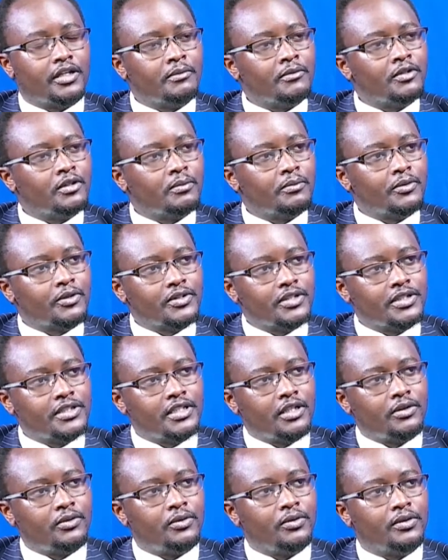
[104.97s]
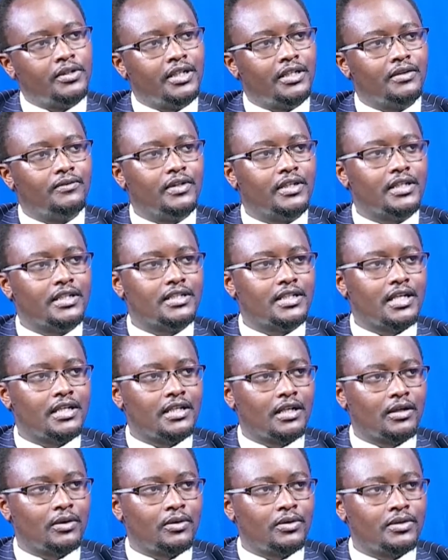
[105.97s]
Criminal Procedure Code, and various
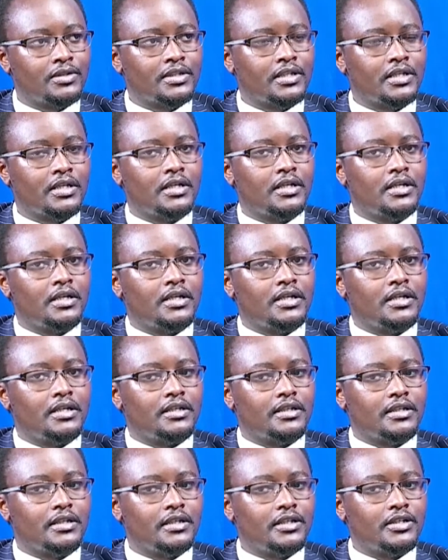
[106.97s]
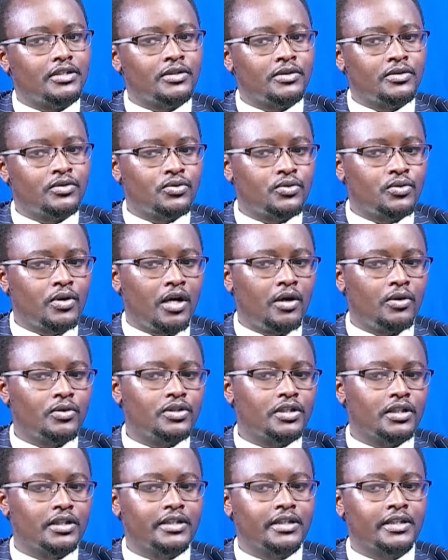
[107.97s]
other laws in relation to how
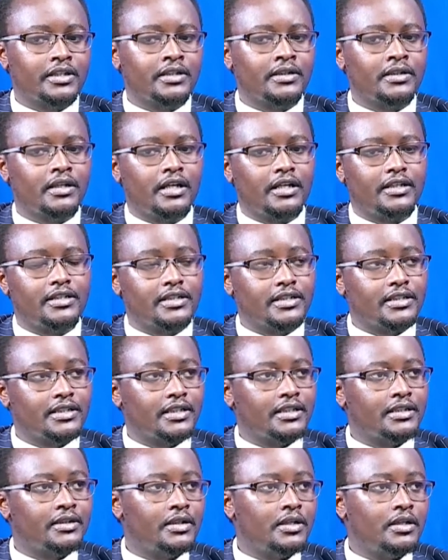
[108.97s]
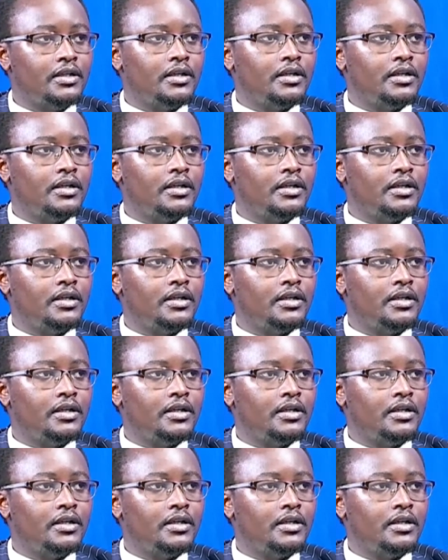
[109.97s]
children are treated